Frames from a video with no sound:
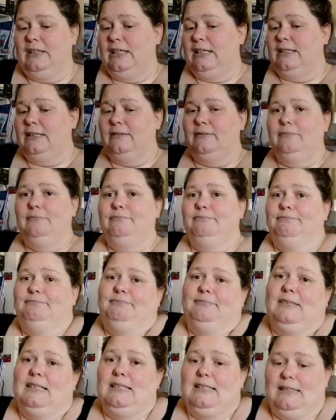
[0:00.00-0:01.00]
Yeah,
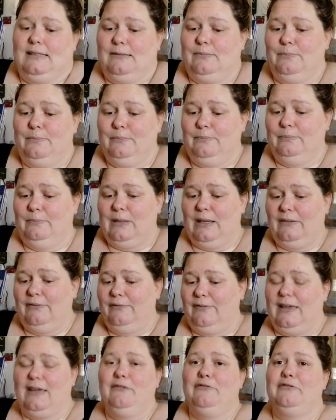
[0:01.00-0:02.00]
it's my
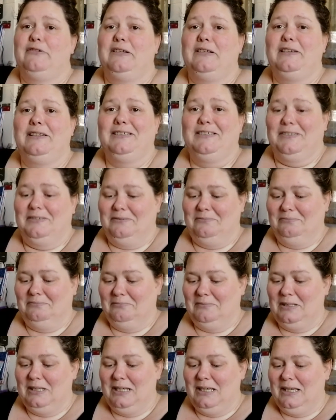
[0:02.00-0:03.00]
favourite.
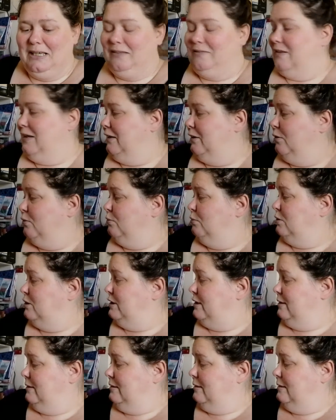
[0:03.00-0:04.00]
They're
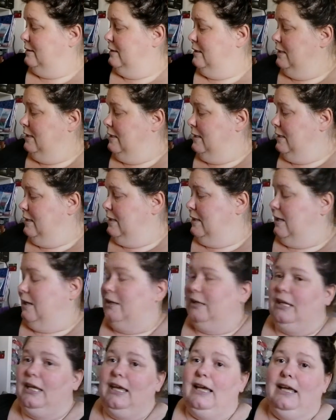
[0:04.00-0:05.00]
gorgeous.
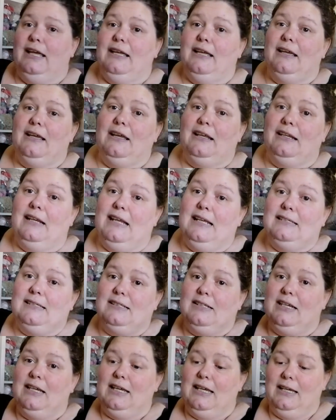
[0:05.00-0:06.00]
Okay,
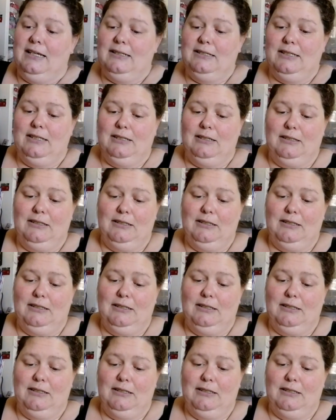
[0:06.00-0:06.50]
next card